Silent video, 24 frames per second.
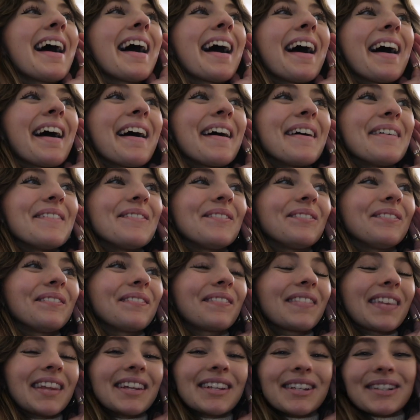god.
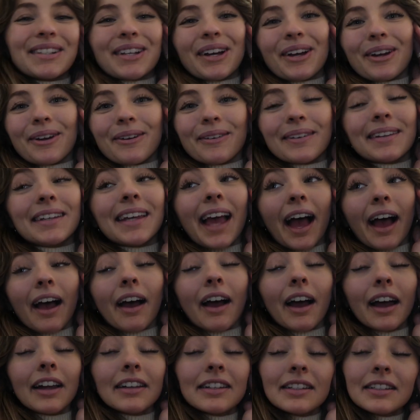So yeah,
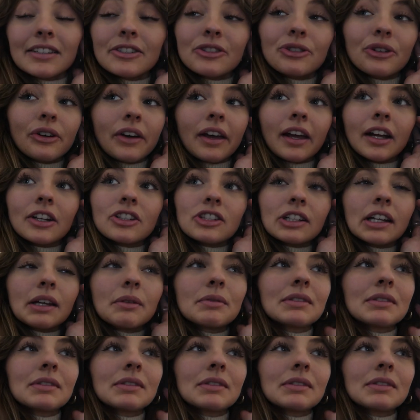I did enjoy it actually.